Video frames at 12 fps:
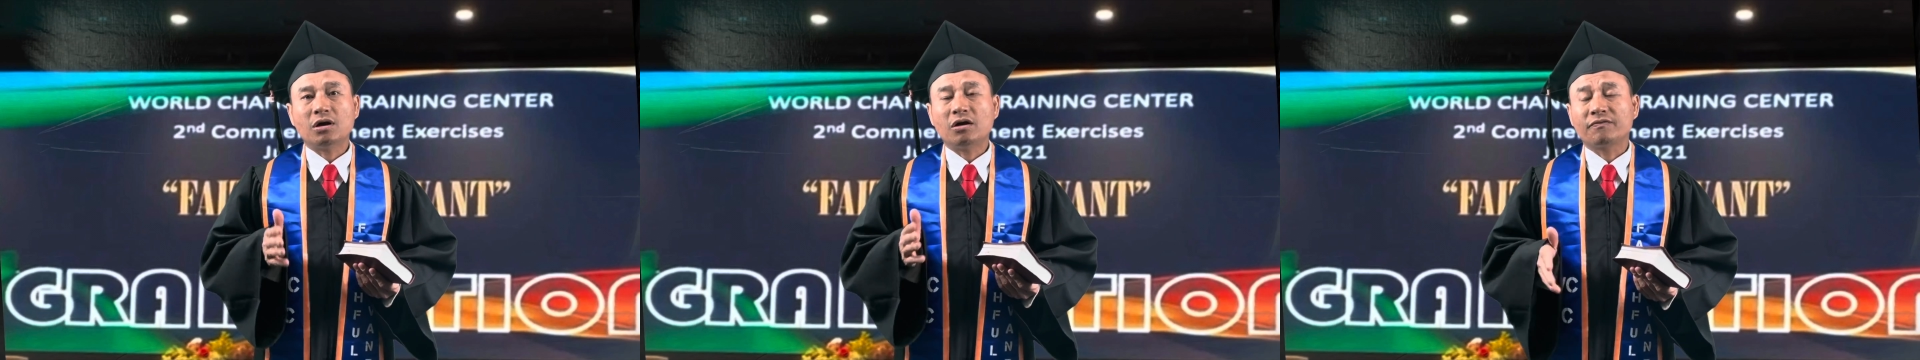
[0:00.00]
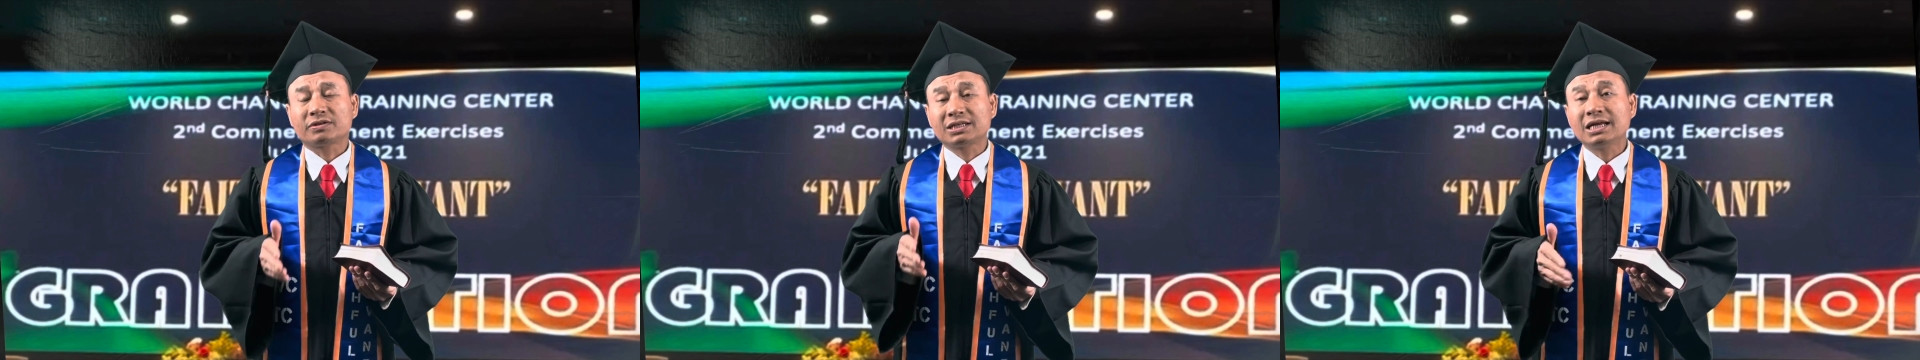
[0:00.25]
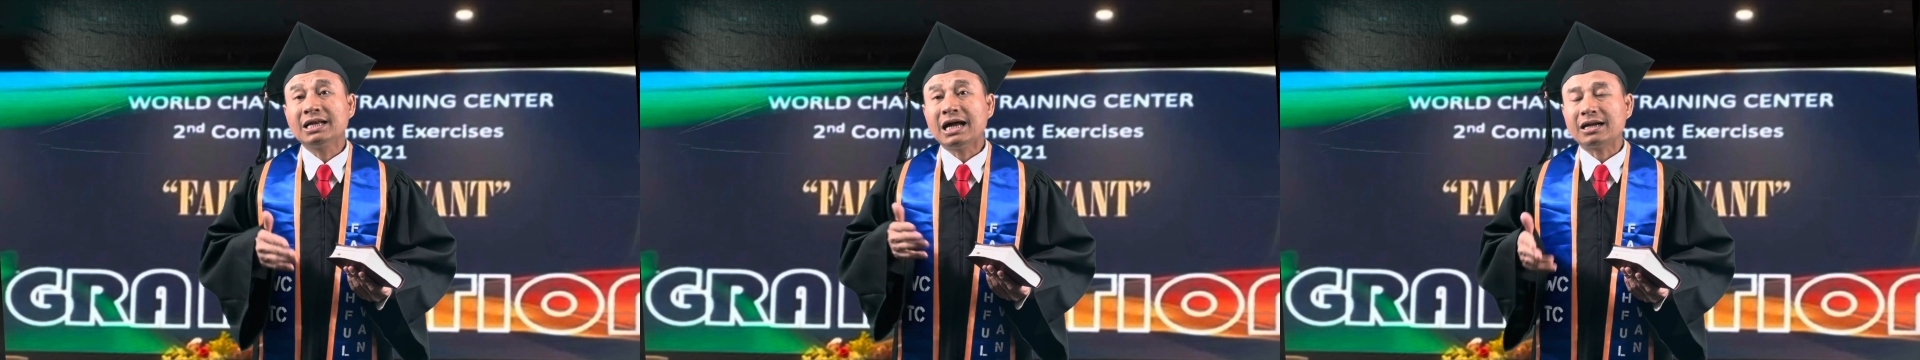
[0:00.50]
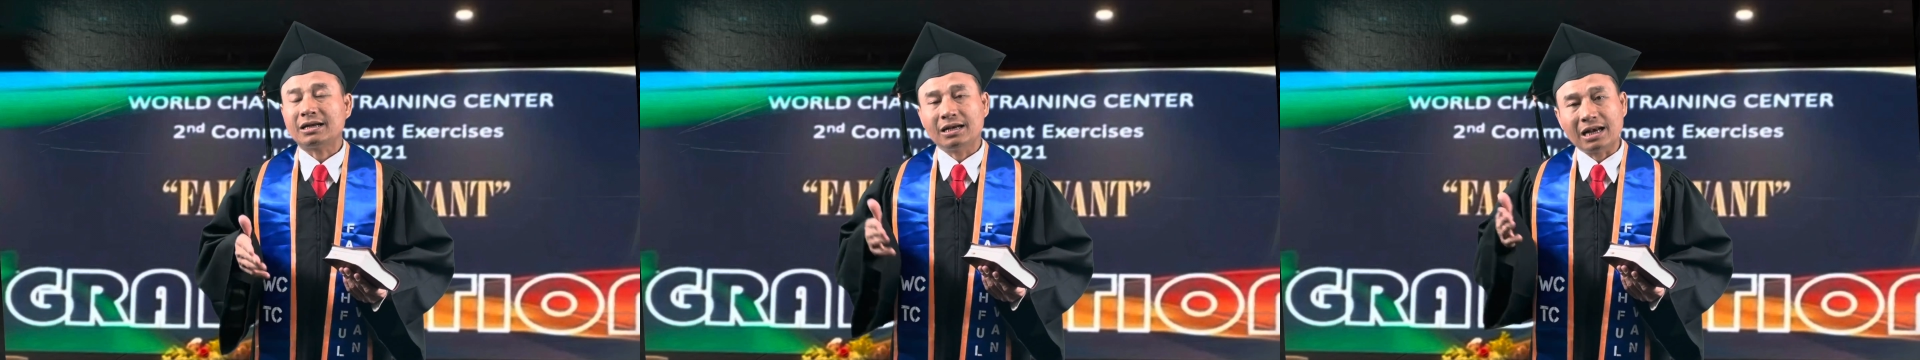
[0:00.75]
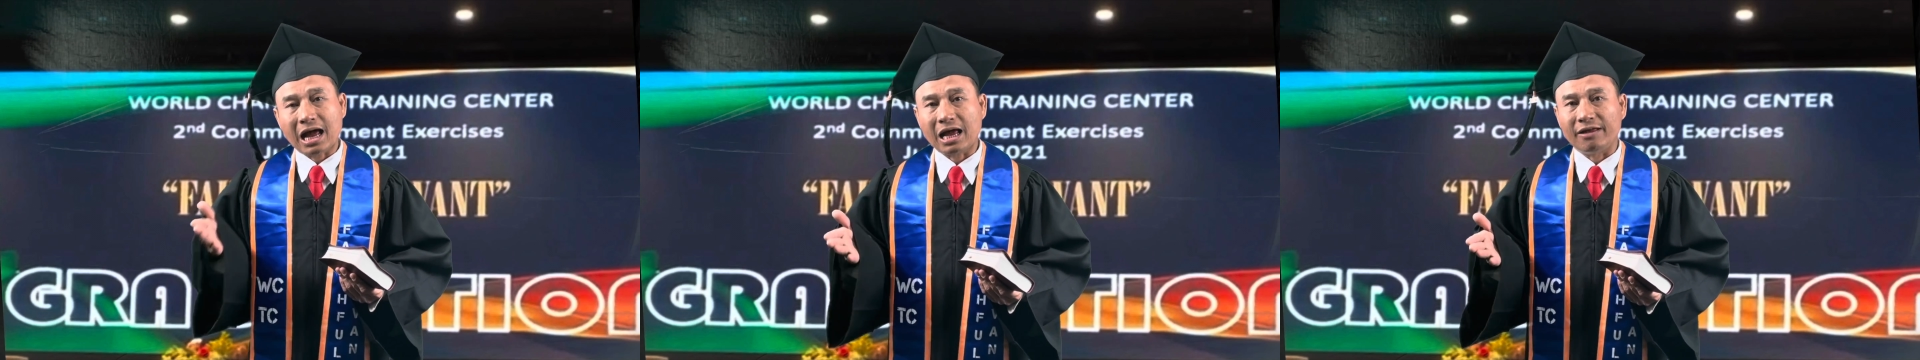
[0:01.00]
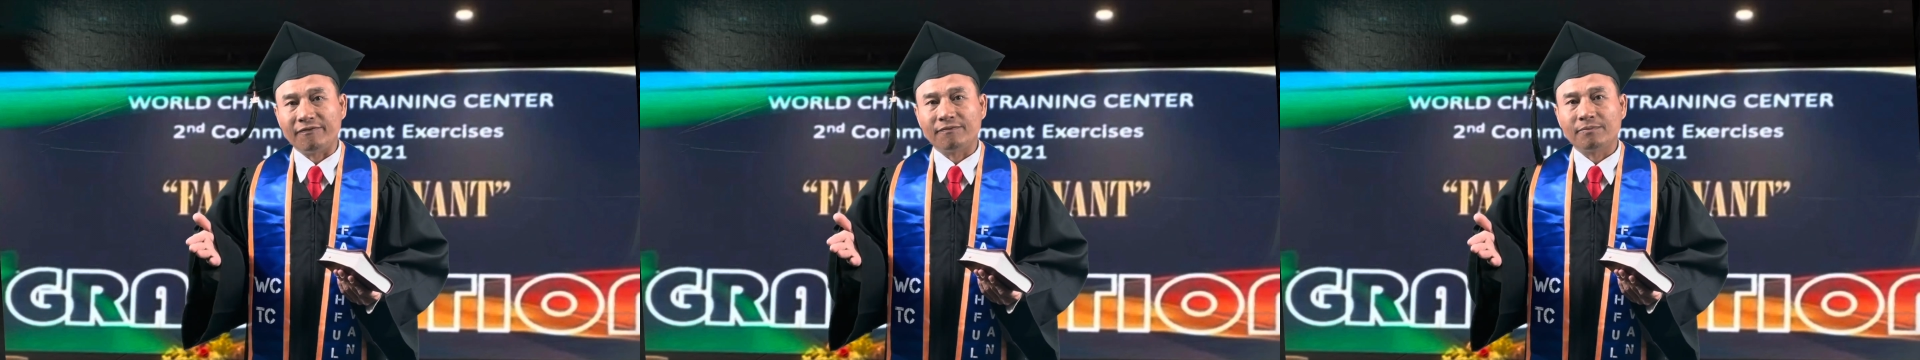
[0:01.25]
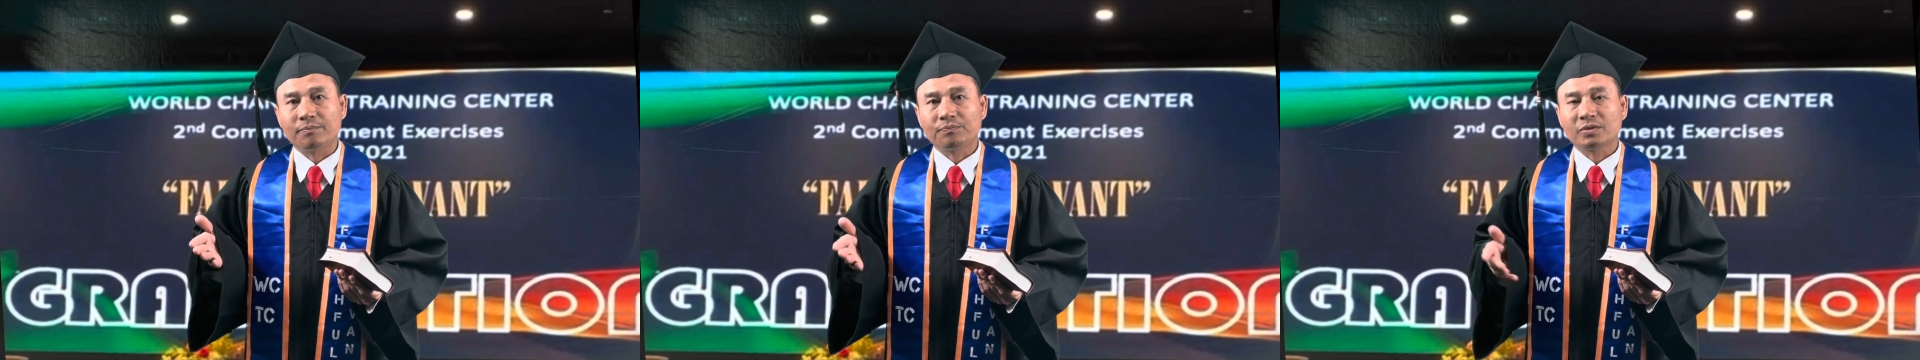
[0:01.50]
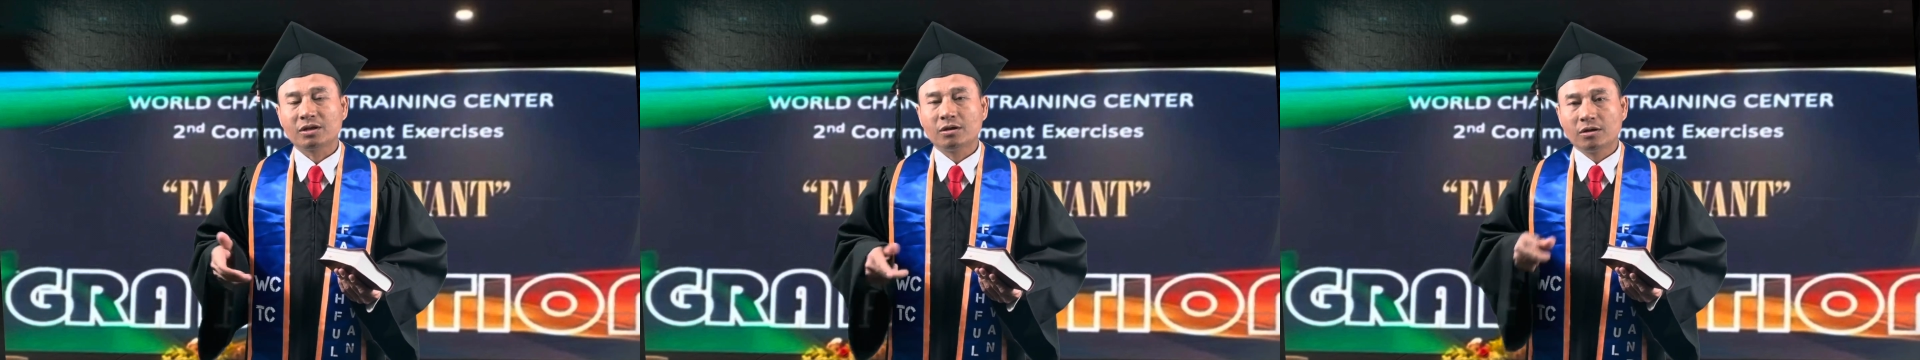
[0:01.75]
of changed heart and life.
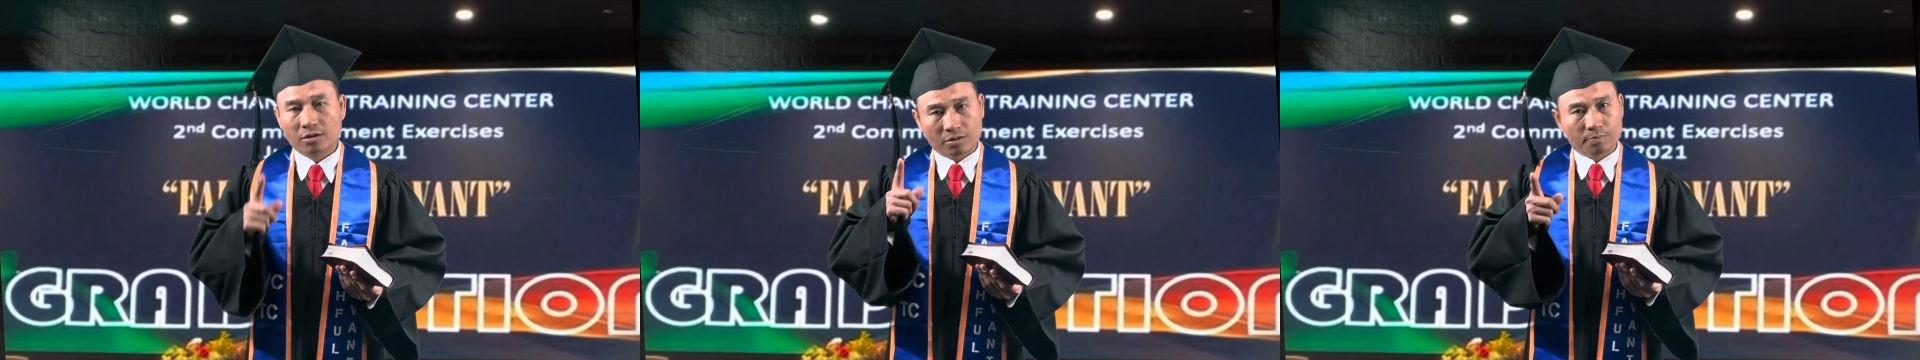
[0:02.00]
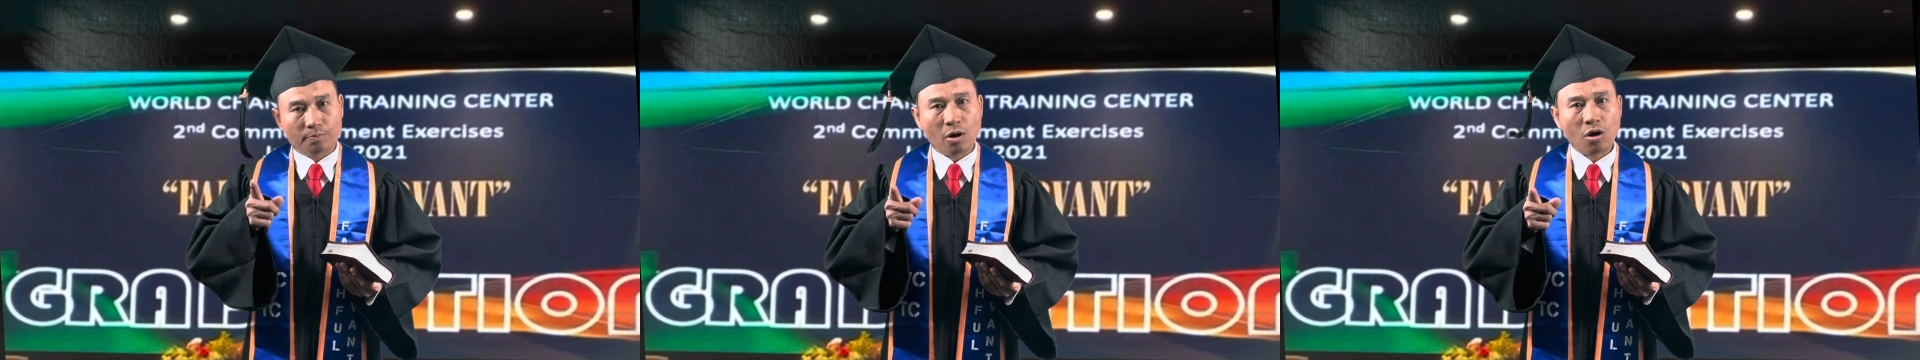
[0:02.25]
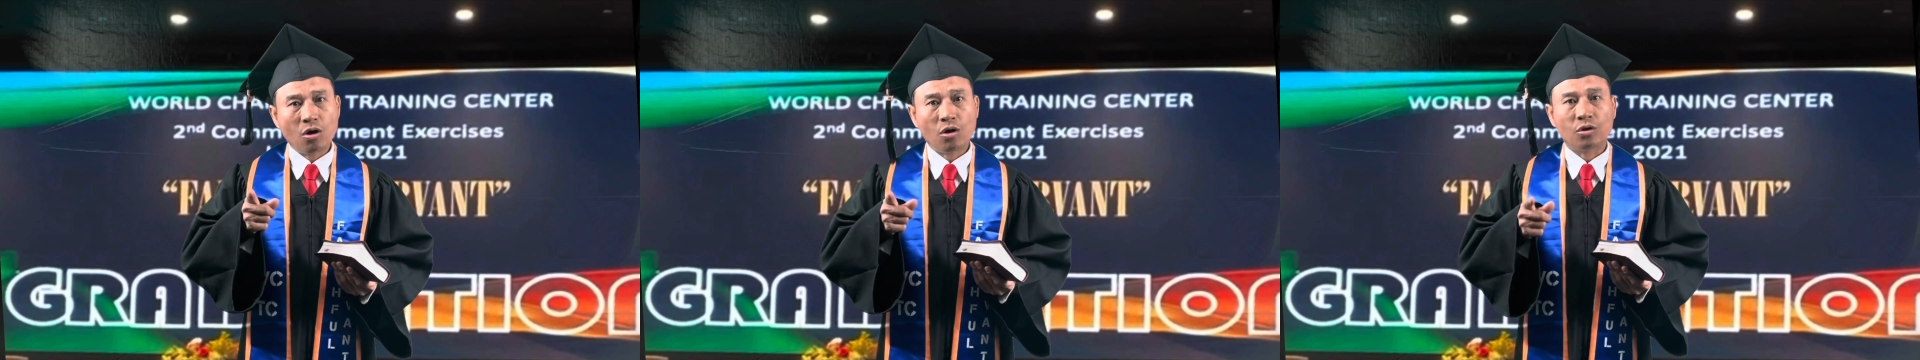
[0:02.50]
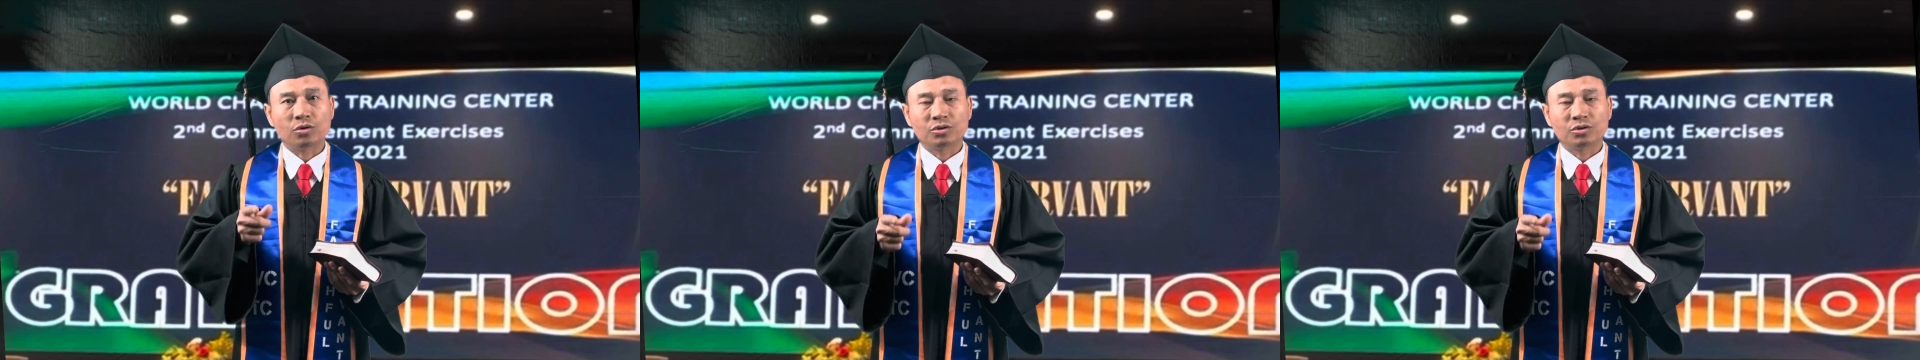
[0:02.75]
Paul